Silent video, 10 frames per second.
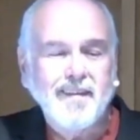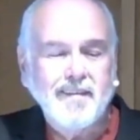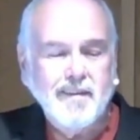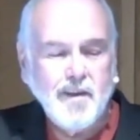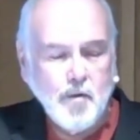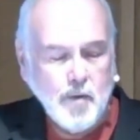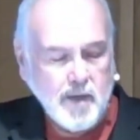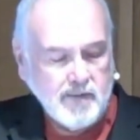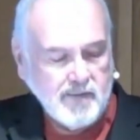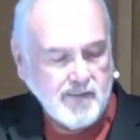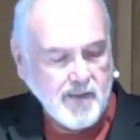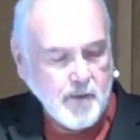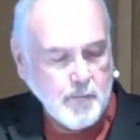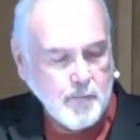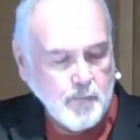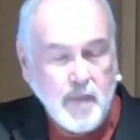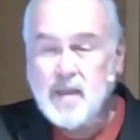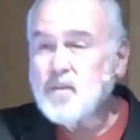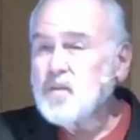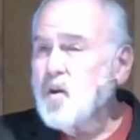You know, it's
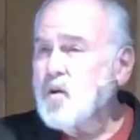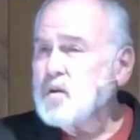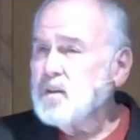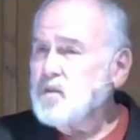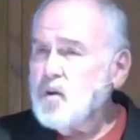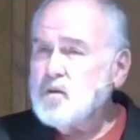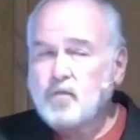hard to